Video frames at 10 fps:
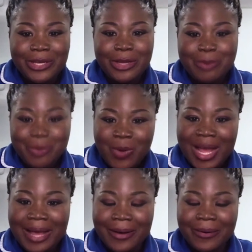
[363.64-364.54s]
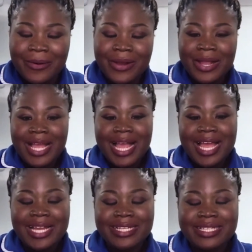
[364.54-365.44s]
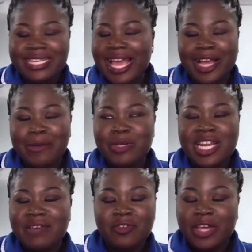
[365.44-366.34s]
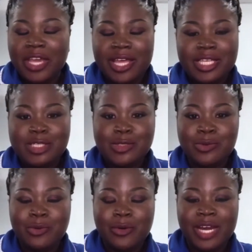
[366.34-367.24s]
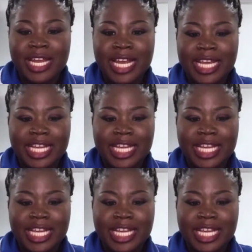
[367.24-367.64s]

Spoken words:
you know, be well. And yeah, I would never forget this story. And I